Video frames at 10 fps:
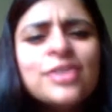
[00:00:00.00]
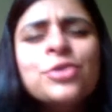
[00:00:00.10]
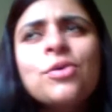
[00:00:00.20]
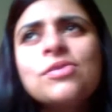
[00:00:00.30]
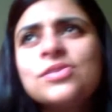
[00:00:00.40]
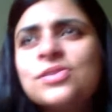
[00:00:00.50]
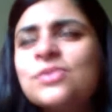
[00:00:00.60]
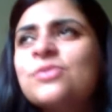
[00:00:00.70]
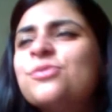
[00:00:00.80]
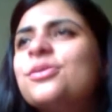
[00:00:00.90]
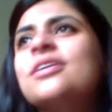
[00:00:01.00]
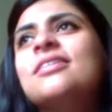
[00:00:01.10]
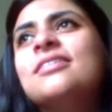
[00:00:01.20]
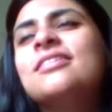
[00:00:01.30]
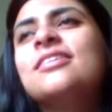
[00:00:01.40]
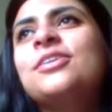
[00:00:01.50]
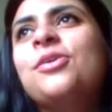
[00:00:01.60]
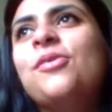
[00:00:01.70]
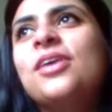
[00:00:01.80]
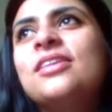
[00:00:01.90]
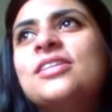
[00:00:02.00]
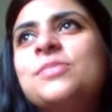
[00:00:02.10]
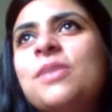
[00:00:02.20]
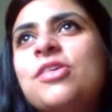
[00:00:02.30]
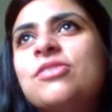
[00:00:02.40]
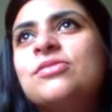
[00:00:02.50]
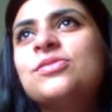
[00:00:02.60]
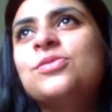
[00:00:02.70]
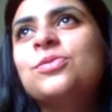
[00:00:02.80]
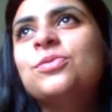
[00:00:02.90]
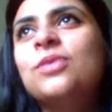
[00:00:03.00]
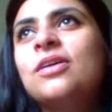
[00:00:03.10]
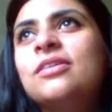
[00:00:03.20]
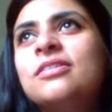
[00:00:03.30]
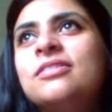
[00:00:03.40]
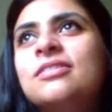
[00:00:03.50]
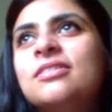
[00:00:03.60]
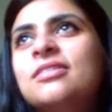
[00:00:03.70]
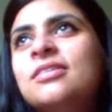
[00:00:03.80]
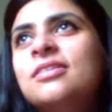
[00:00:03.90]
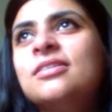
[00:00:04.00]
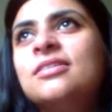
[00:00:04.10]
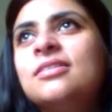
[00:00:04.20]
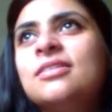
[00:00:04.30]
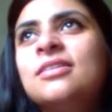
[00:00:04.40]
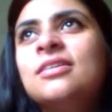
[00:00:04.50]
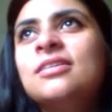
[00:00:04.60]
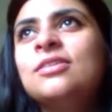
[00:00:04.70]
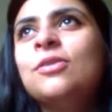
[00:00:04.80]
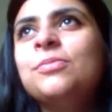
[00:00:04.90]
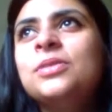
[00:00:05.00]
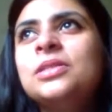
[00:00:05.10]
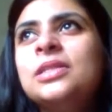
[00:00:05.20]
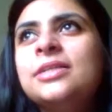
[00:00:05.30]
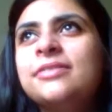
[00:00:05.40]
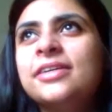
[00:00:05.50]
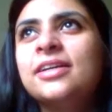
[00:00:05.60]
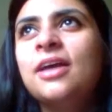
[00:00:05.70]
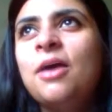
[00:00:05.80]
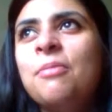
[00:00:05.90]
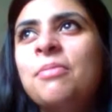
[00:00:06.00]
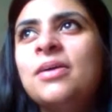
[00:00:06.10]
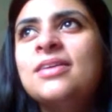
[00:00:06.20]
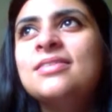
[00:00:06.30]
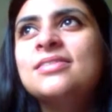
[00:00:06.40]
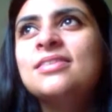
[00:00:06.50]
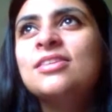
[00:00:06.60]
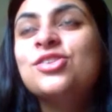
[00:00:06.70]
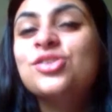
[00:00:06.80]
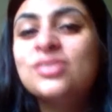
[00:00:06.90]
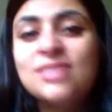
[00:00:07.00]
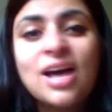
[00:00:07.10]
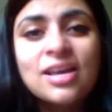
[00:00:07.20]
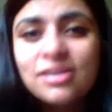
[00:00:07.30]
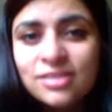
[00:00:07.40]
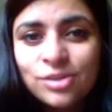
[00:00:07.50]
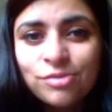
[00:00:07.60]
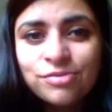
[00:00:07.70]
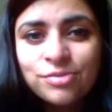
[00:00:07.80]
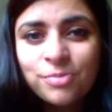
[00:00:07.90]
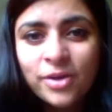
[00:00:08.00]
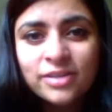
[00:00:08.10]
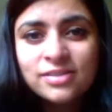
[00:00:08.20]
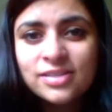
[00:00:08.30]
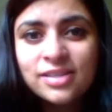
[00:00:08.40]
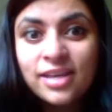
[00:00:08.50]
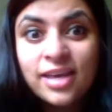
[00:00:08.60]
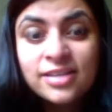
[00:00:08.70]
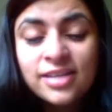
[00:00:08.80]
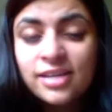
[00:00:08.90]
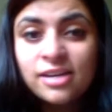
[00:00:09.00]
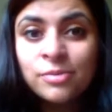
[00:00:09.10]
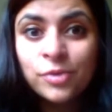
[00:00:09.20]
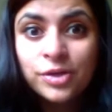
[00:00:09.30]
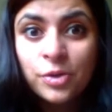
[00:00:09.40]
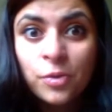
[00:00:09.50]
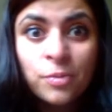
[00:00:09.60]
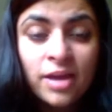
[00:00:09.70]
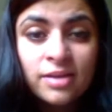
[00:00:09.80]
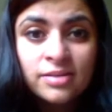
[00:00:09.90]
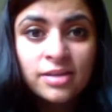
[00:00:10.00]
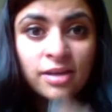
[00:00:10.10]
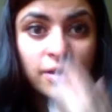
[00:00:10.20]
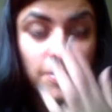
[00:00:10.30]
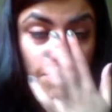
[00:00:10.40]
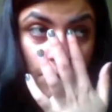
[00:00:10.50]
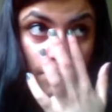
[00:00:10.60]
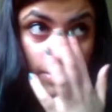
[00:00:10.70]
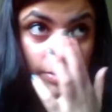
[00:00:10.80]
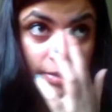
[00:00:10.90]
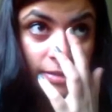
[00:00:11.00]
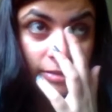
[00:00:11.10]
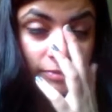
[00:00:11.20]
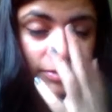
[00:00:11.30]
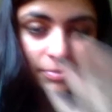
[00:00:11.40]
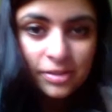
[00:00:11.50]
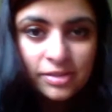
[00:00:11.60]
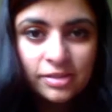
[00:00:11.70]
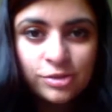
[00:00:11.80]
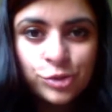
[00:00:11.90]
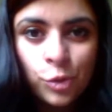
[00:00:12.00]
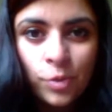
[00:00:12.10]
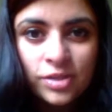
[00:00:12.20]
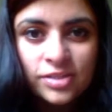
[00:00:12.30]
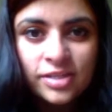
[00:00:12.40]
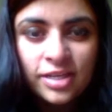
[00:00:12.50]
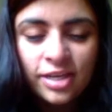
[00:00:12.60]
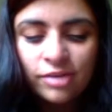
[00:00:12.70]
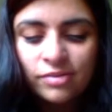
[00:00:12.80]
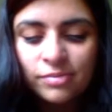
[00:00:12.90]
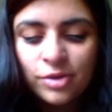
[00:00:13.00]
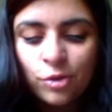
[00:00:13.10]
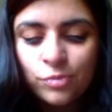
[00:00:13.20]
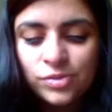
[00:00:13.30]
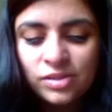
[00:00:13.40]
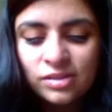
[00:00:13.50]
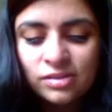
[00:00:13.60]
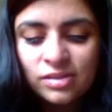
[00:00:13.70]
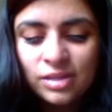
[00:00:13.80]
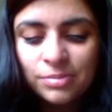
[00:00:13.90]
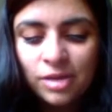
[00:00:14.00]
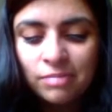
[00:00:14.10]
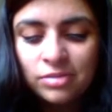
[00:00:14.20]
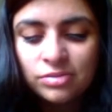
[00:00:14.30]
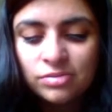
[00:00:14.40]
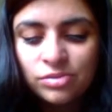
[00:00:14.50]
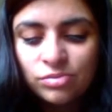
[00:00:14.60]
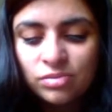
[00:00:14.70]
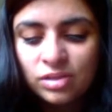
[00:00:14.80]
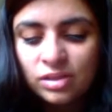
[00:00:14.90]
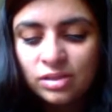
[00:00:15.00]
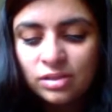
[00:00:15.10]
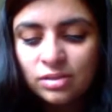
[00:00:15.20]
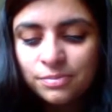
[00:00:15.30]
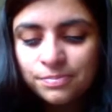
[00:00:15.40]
you also, get these patients who are not been lingering, but they're just tired of the pregnancy and they can't take it anymore at home, and they're about to deliver, but there's no one to take care of them at home, so they just keep coming to the